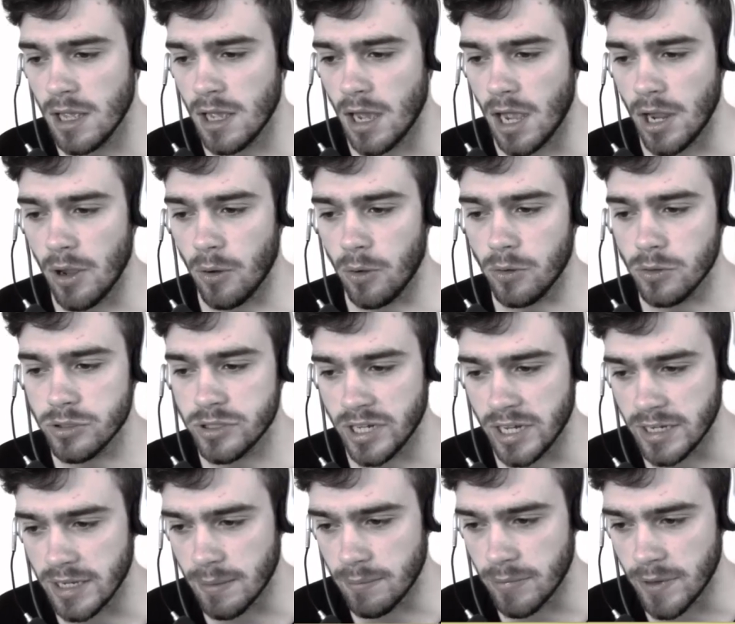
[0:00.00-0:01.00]
I all
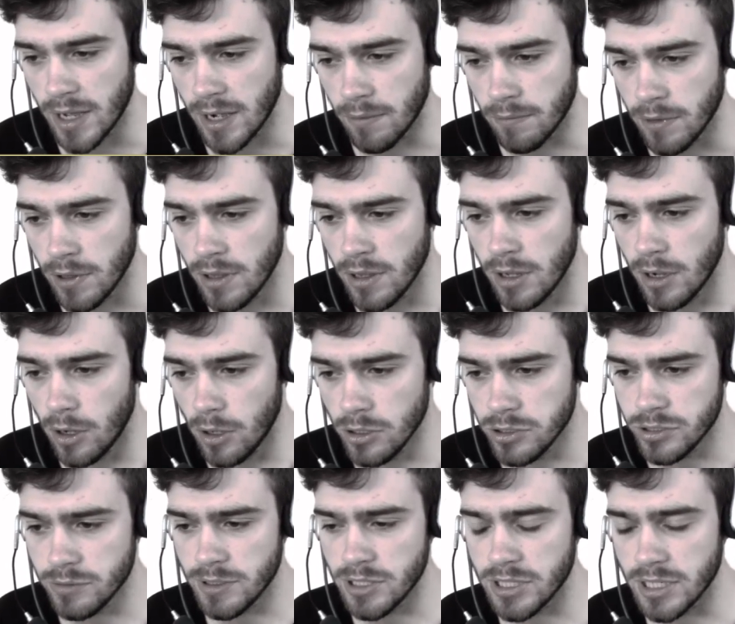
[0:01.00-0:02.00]
take them down.
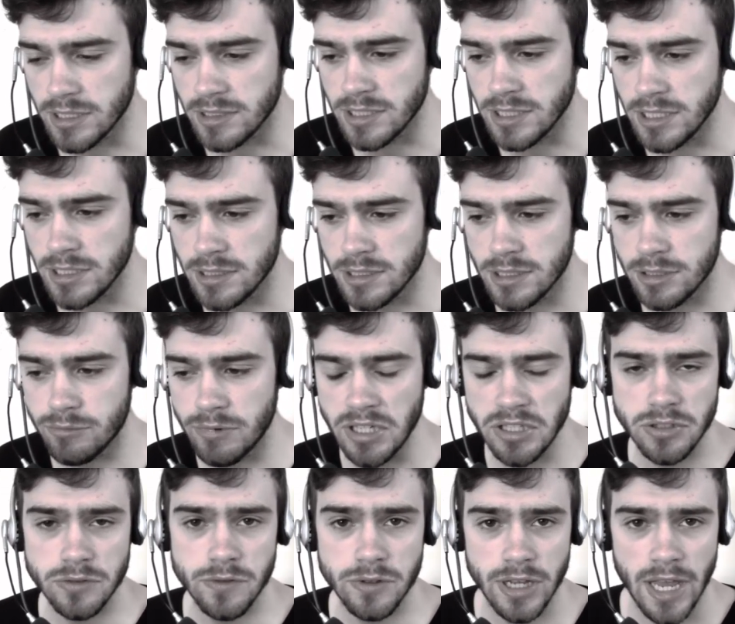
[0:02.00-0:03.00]
Also, as you can see, the
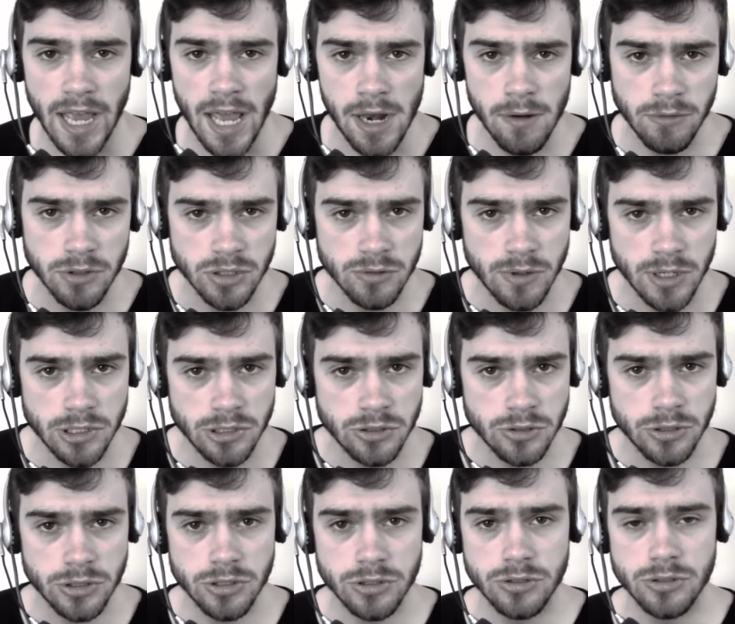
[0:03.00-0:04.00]
range of the cannon was quite
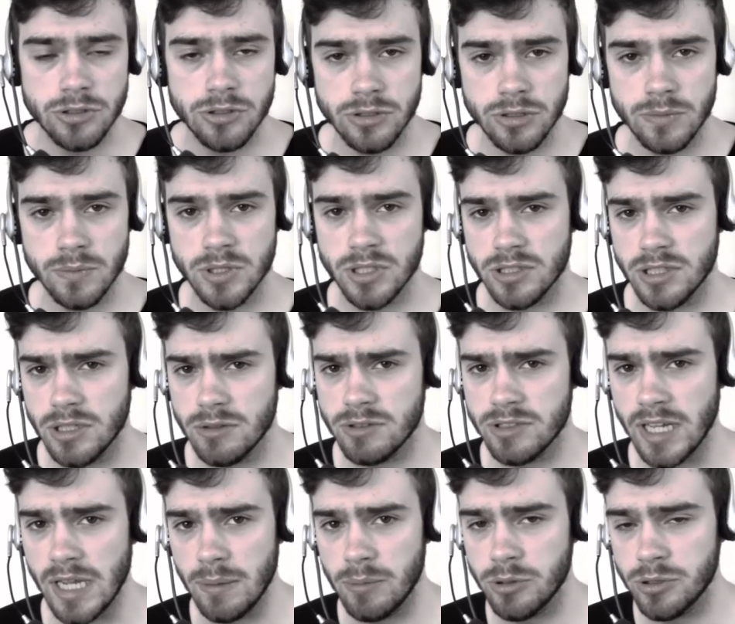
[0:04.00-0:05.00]
short though, so the Musketeer
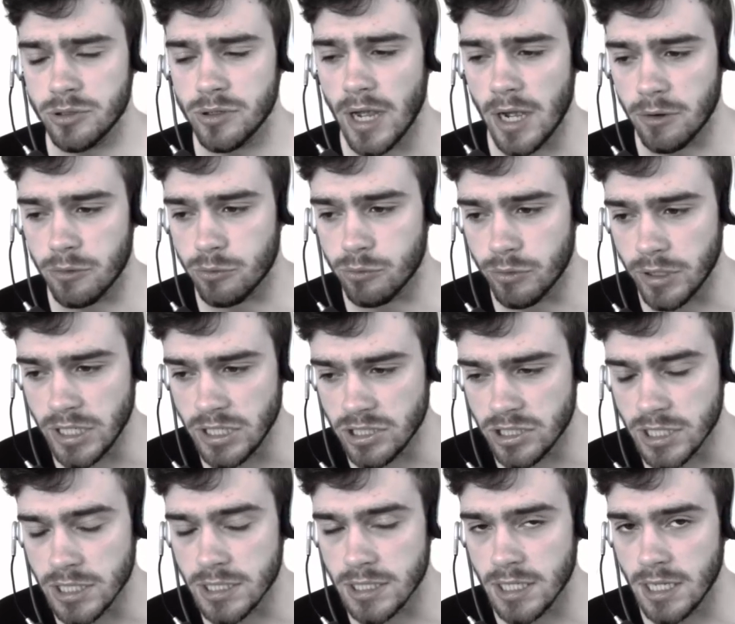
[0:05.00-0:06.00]
was able to
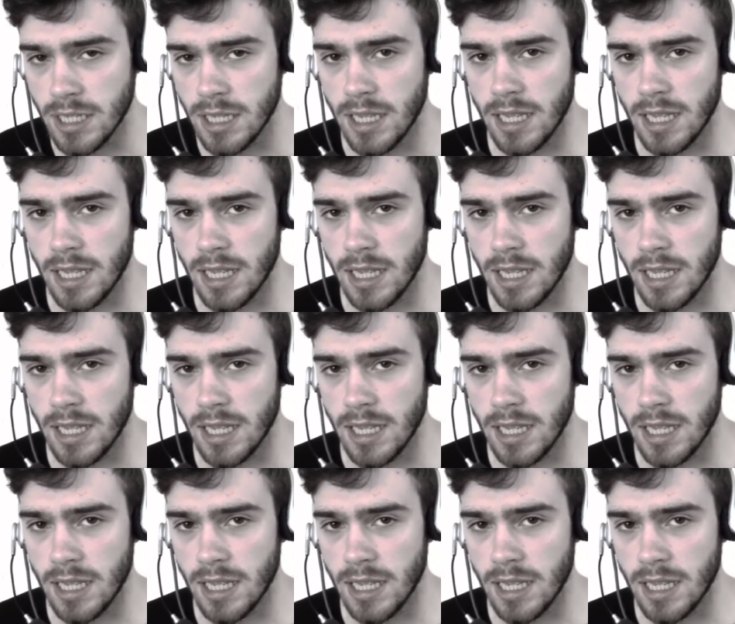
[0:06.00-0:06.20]
outrange it.